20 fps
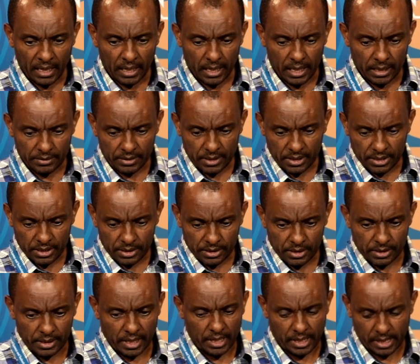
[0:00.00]
And this
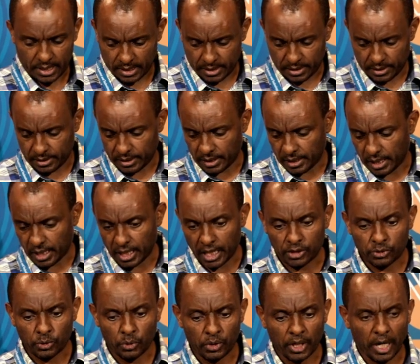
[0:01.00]
is the
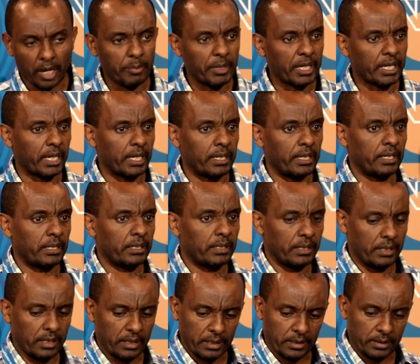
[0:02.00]

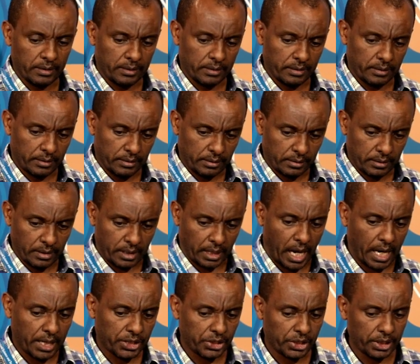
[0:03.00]
electrochemical
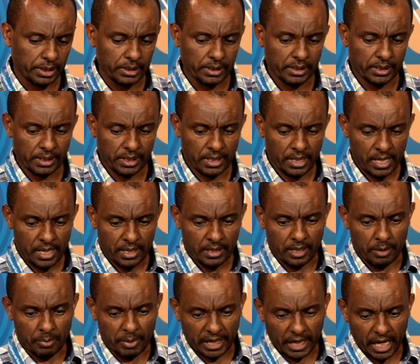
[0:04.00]
reaction,
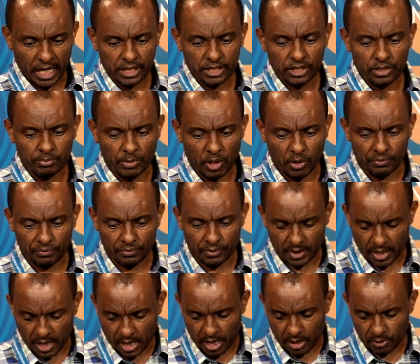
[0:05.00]
the mechanism
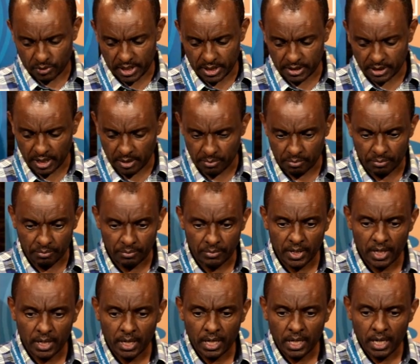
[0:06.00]
of how lithium
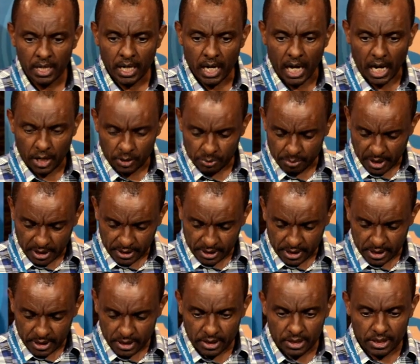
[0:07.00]
ion
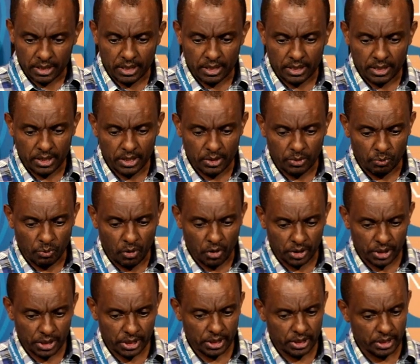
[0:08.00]
battery
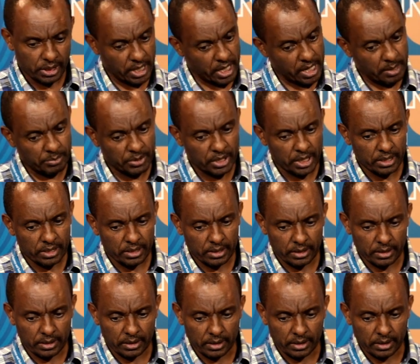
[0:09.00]
works. I'm just